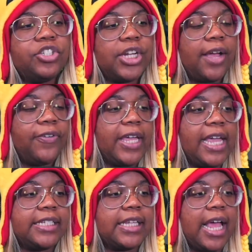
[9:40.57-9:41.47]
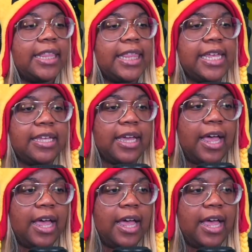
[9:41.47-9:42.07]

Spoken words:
Jaffa cakes. I think,